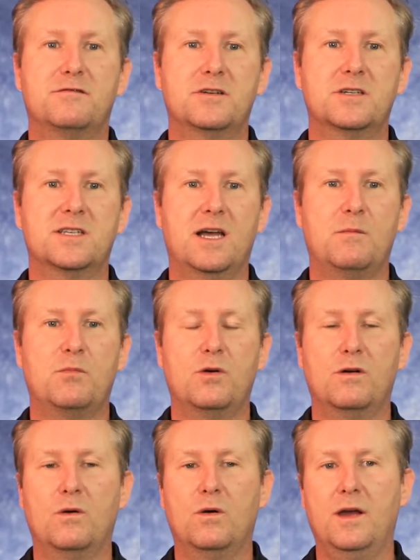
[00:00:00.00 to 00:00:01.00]
For
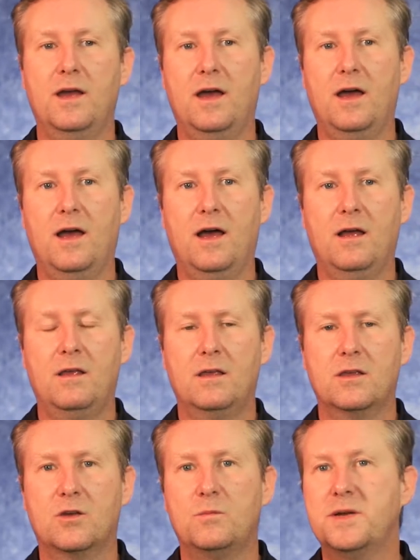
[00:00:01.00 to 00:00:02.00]
example,
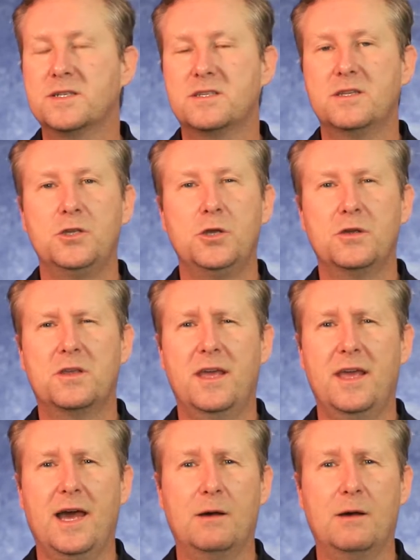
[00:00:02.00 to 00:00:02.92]
compared to the UK,